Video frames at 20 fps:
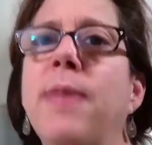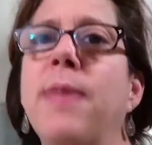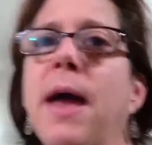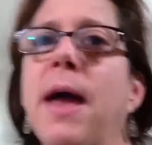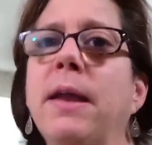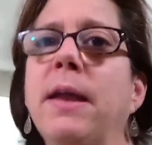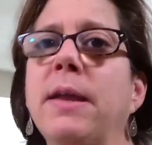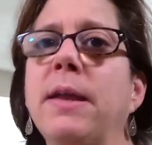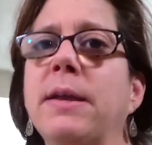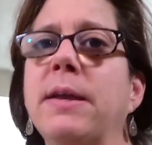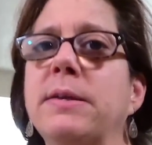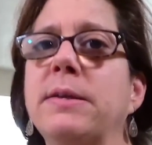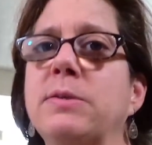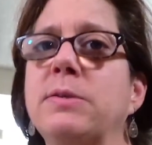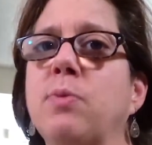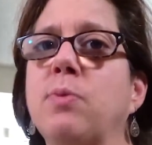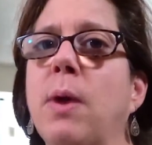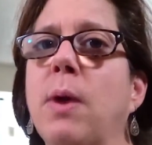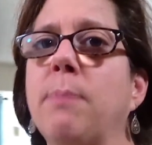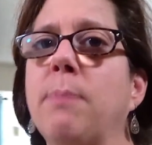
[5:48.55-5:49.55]
That
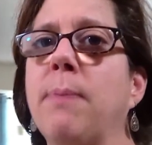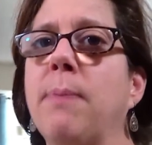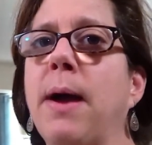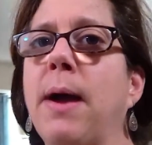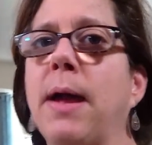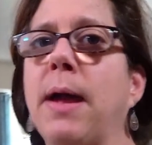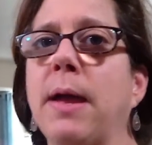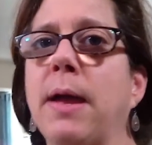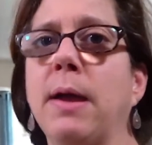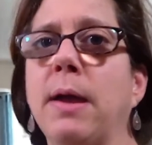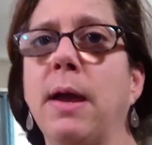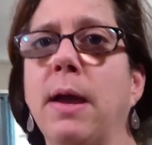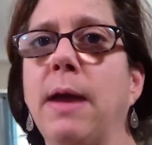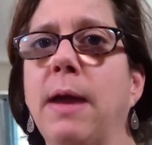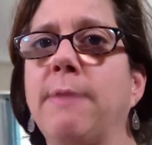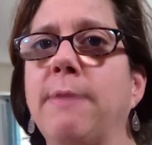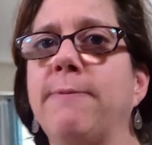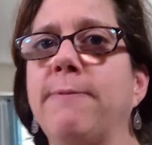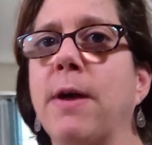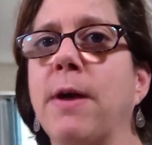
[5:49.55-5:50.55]
is what my
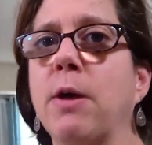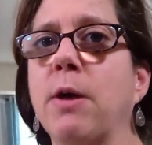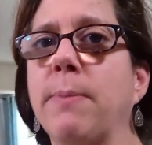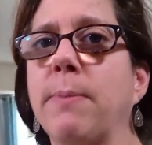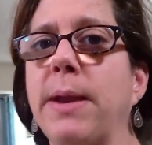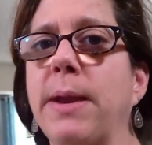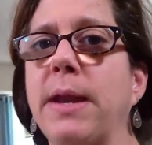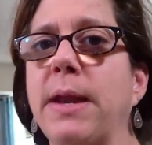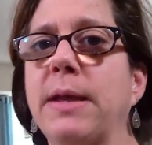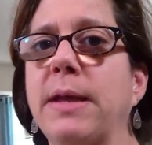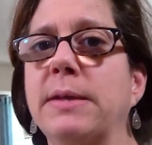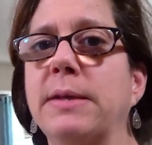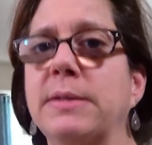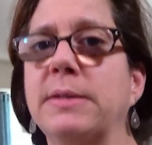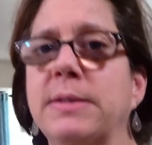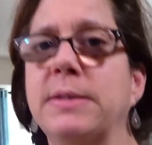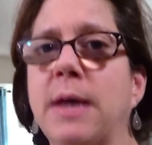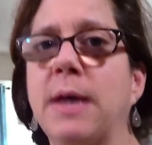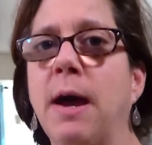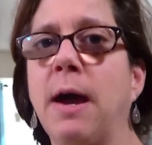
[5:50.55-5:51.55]
environment
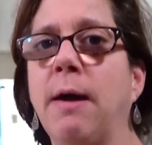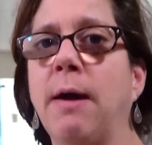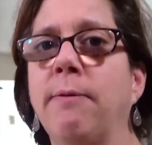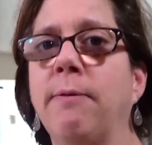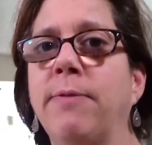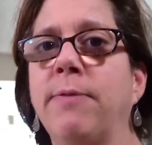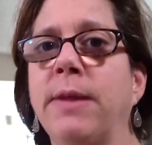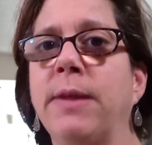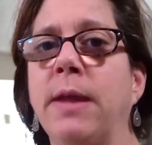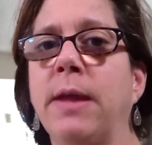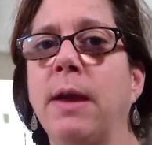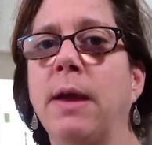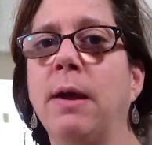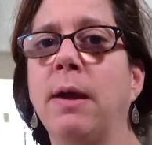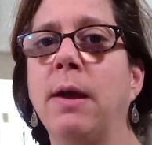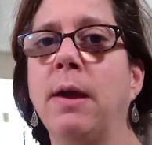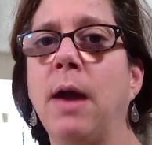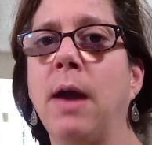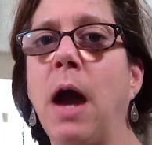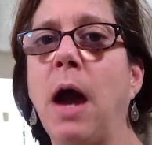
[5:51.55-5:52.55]
is of the
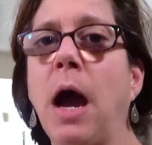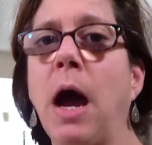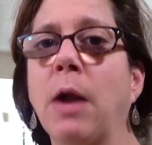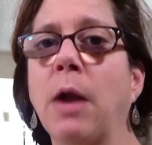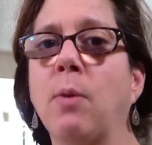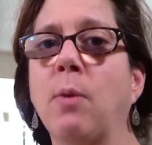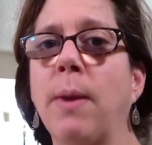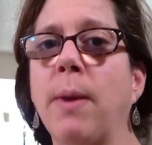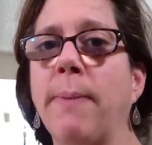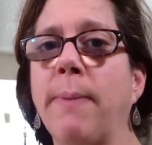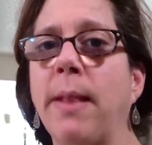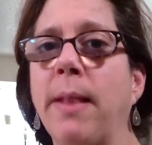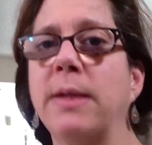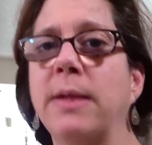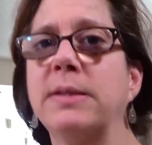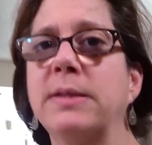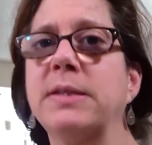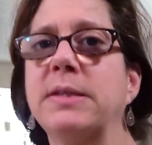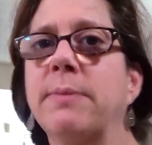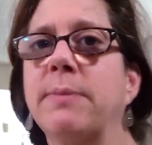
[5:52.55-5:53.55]
auto white
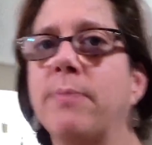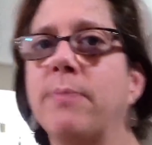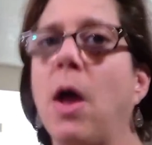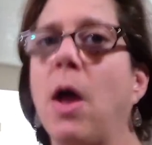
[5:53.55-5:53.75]
balance.